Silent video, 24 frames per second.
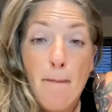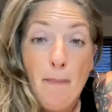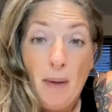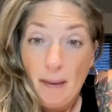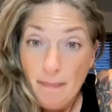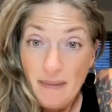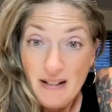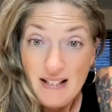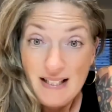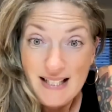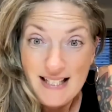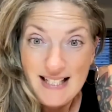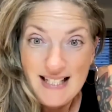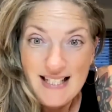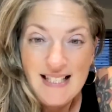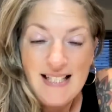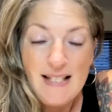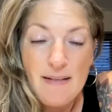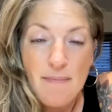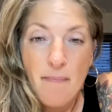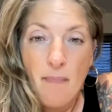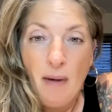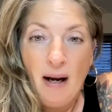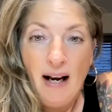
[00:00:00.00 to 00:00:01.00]
my
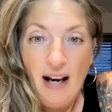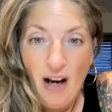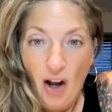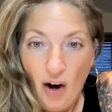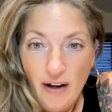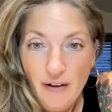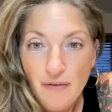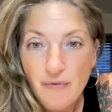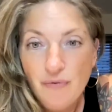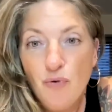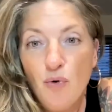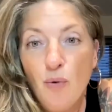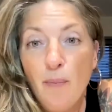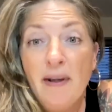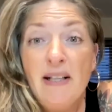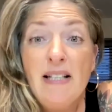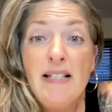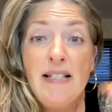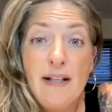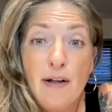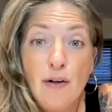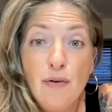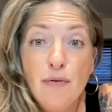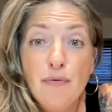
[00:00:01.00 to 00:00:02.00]
business, in my life, for
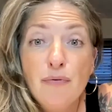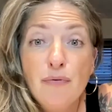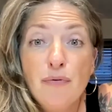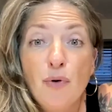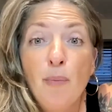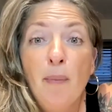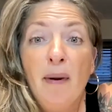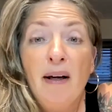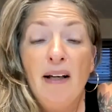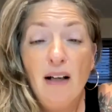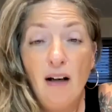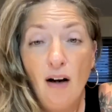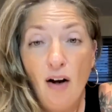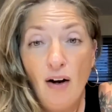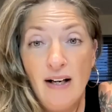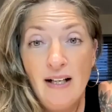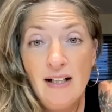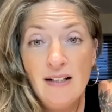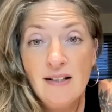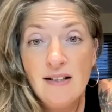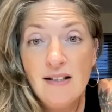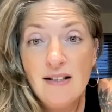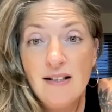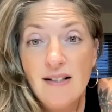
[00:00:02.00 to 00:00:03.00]
myself and for my
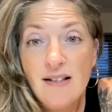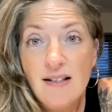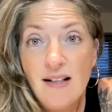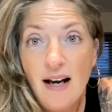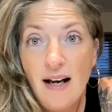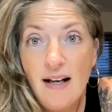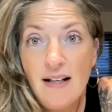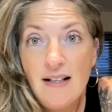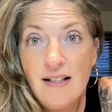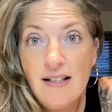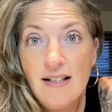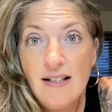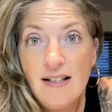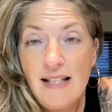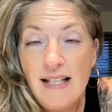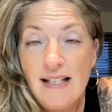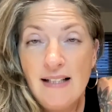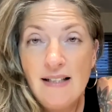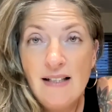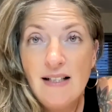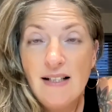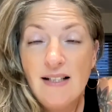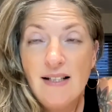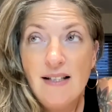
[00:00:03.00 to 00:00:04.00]
clients
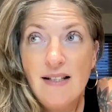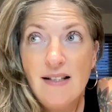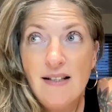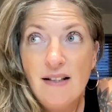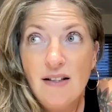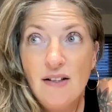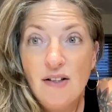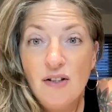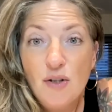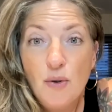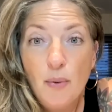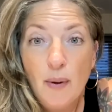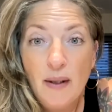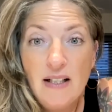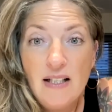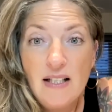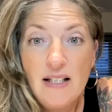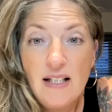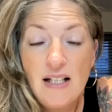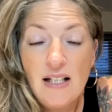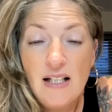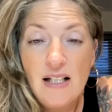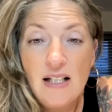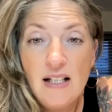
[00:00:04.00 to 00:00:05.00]
since
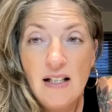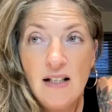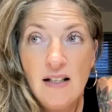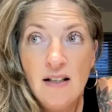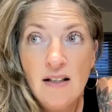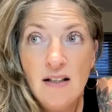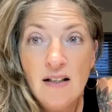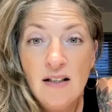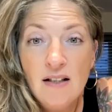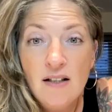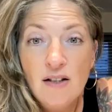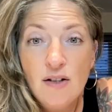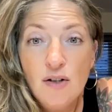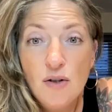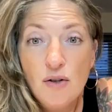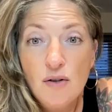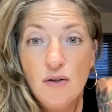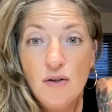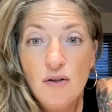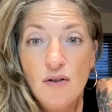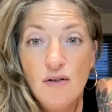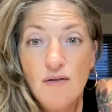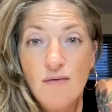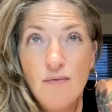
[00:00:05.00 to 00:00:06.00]

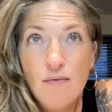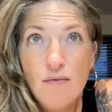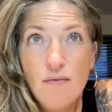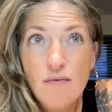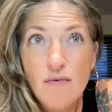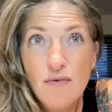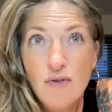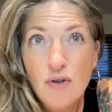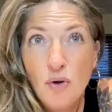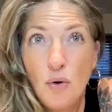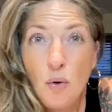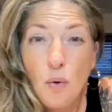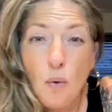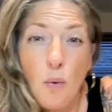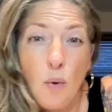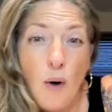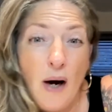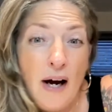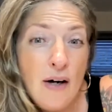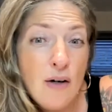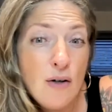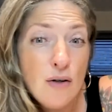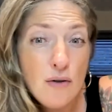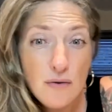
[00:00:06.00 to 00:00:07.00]

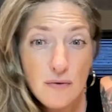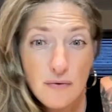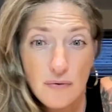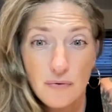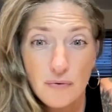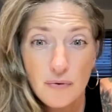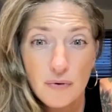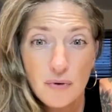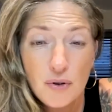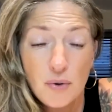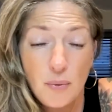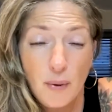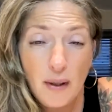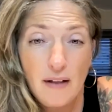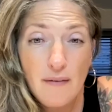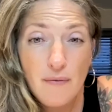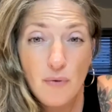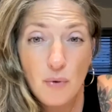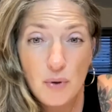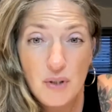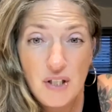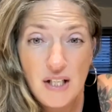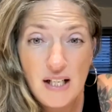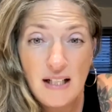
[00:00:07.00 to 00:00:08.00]
2012,
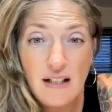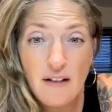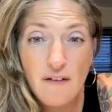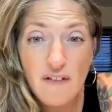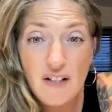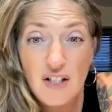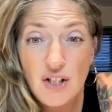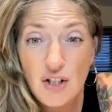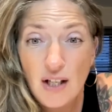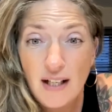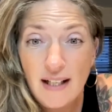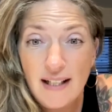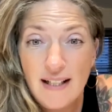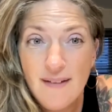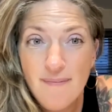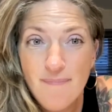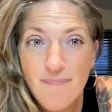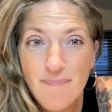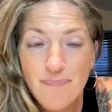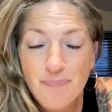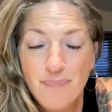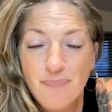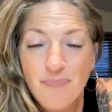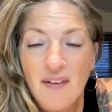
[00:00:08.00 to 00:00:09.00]
2014 officially.
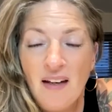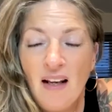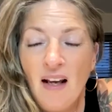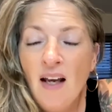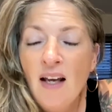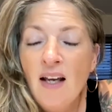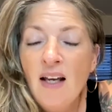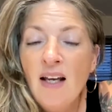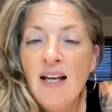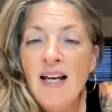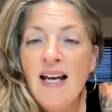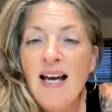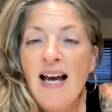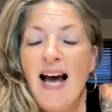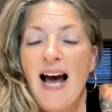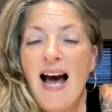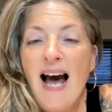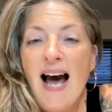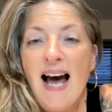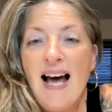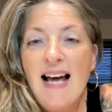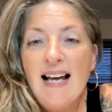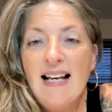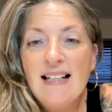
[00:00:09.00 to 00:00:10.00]

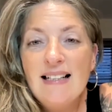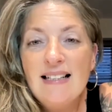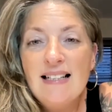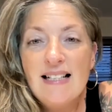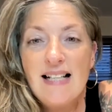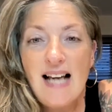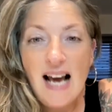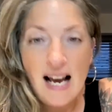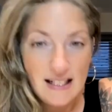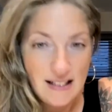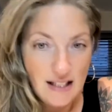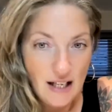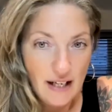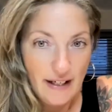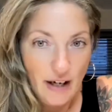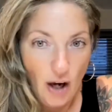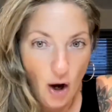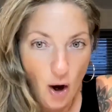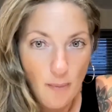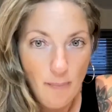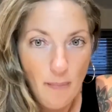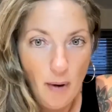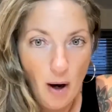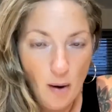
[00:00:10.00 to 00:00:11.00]
And as I
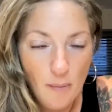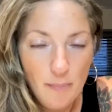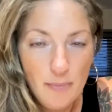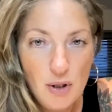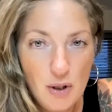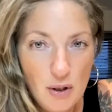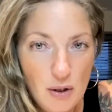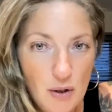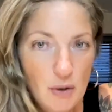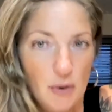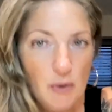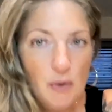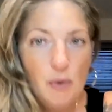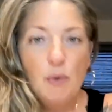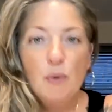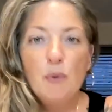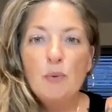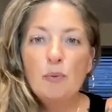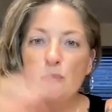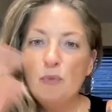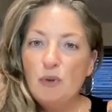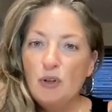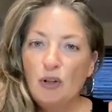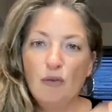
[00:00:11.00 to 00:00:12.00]
come up to,
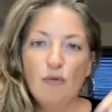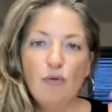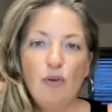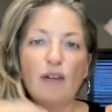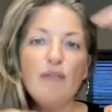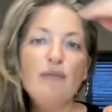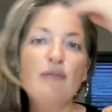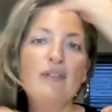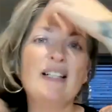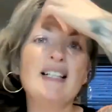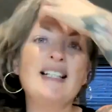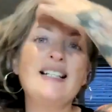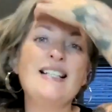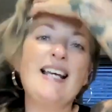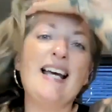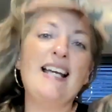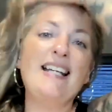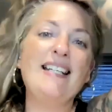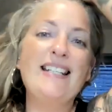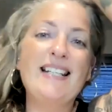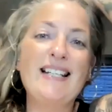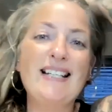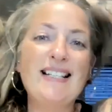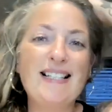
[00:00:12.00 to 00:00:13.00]
you know, roughly
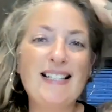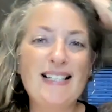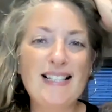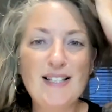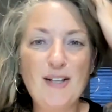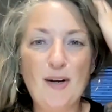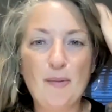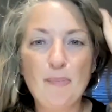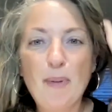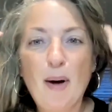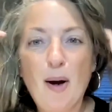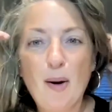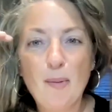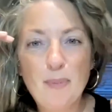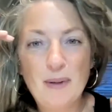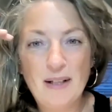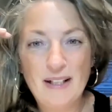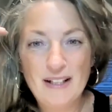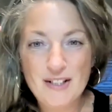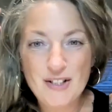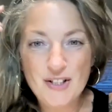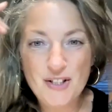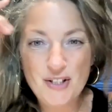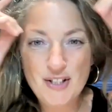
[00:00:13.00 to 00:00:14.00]
10 years since I
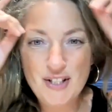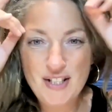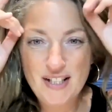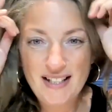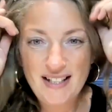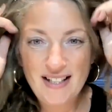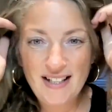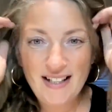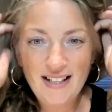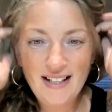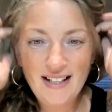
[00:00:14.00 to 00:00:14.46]
published